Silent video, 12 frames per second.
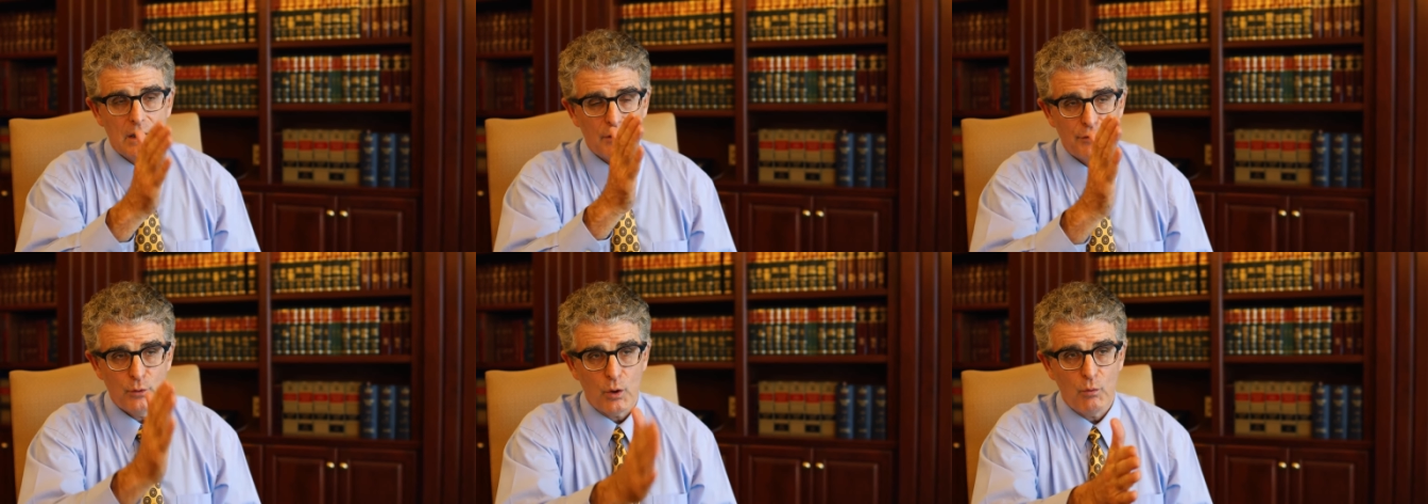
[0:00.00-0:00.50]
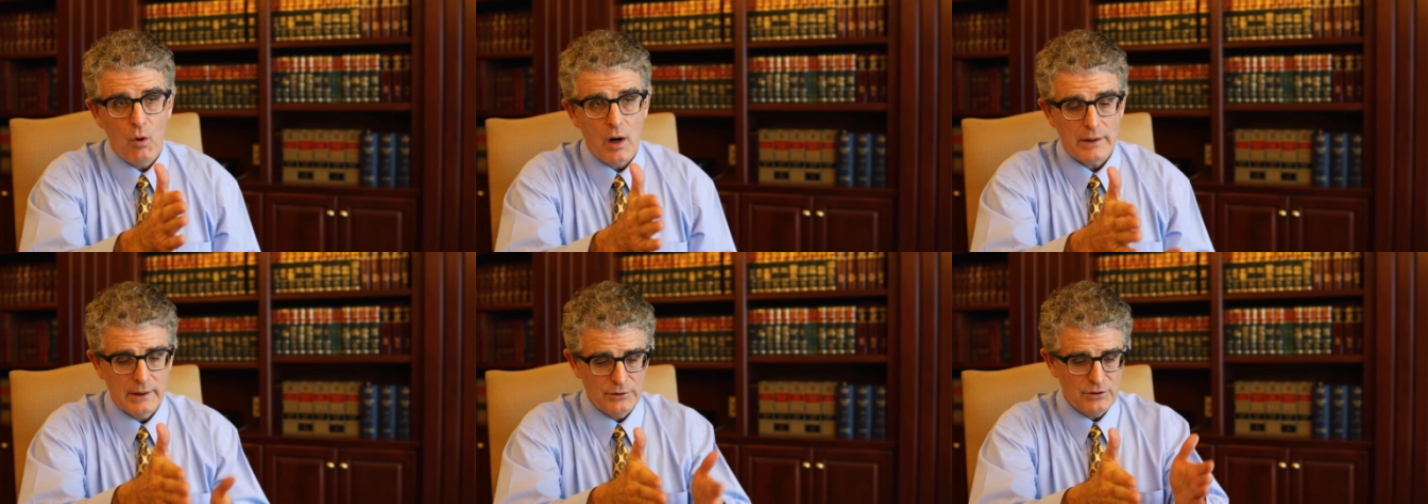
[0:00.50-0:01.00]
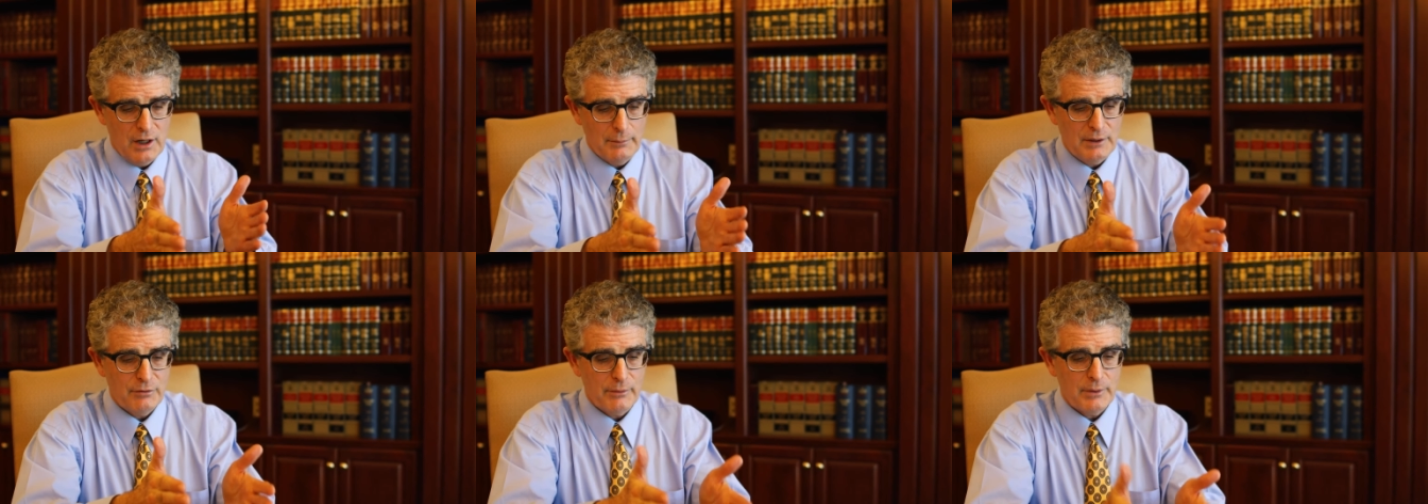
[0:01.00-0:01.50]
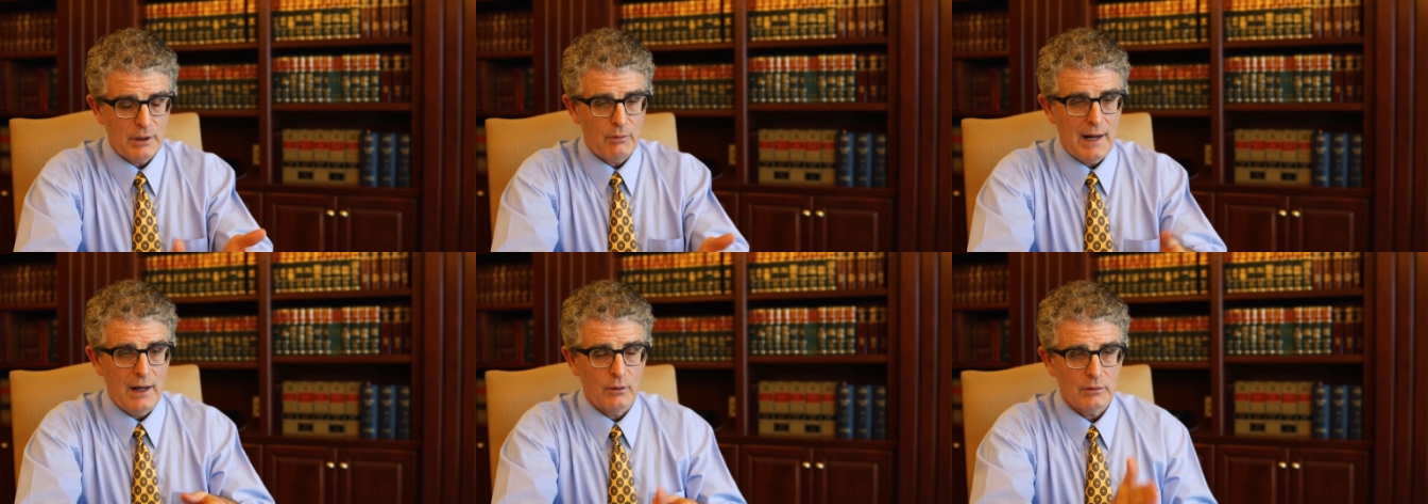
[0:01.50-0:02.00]
if your water is coming from the
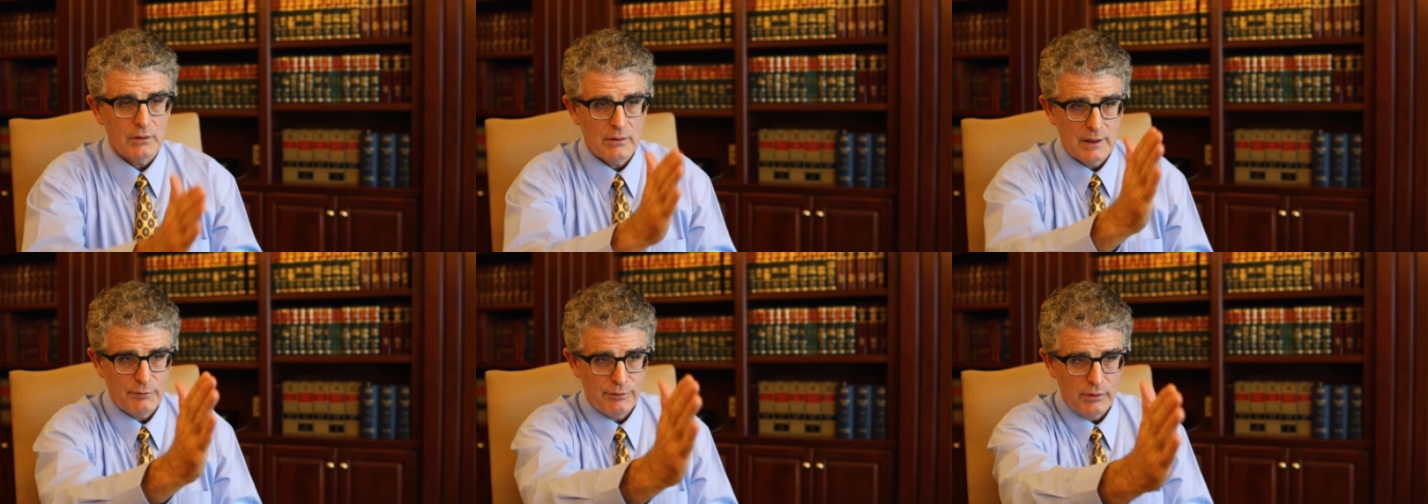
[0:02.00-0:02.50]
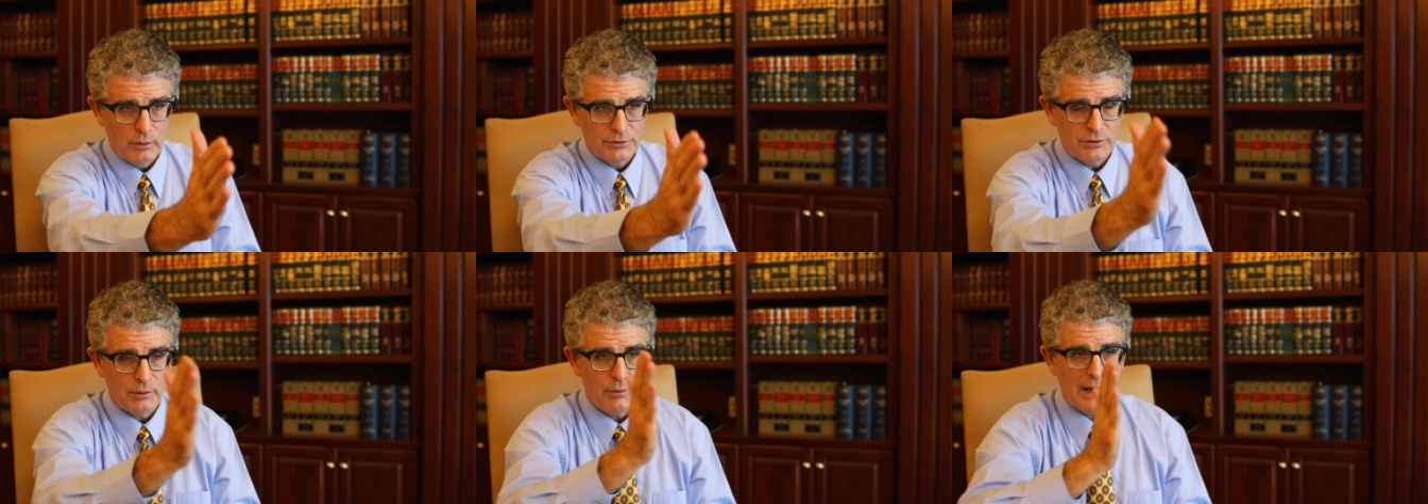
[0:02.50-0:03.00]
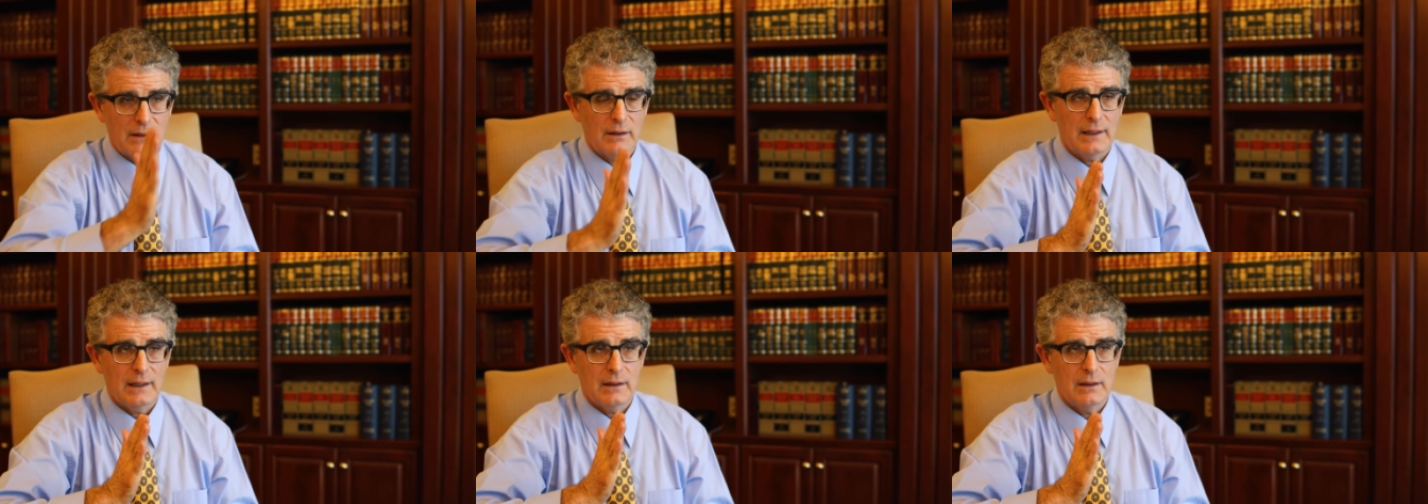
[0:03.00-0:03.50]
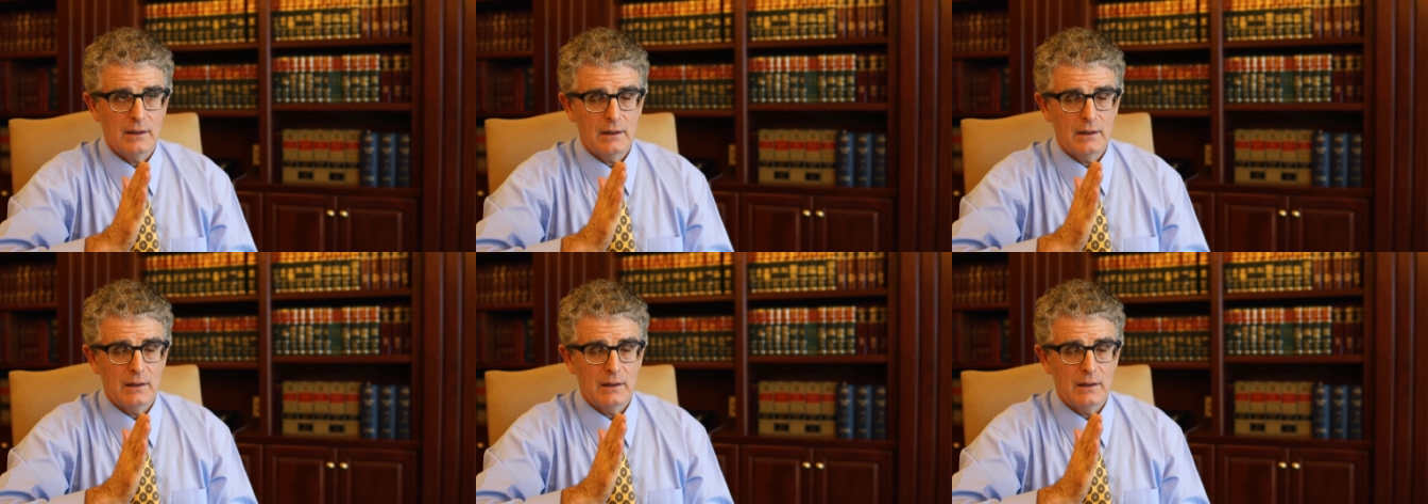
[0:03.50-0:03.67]
ground that flows directly